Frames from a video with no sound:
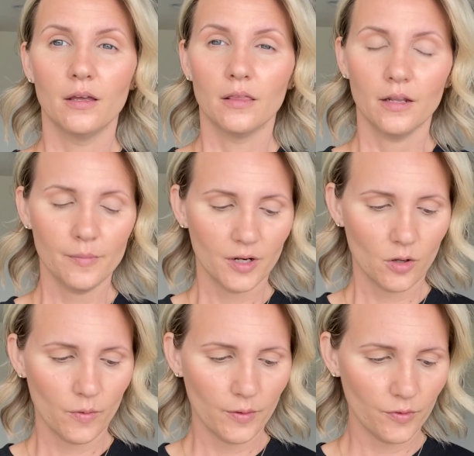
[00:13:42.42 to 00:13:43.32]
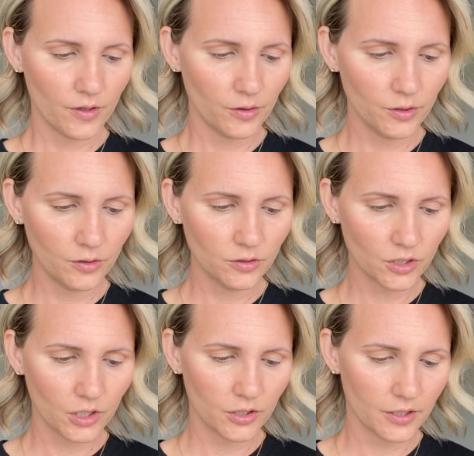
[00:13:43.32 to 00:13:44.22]
Then I'm going to go in with a little
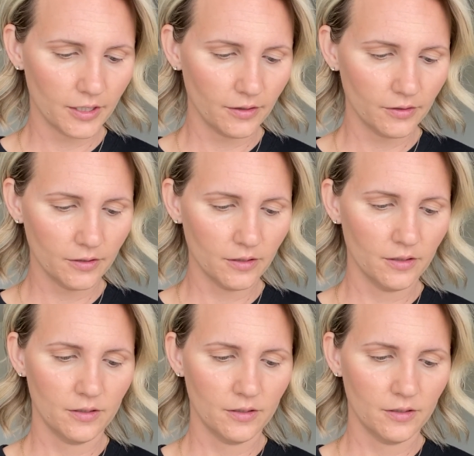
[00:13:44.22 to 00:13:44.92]
darker color.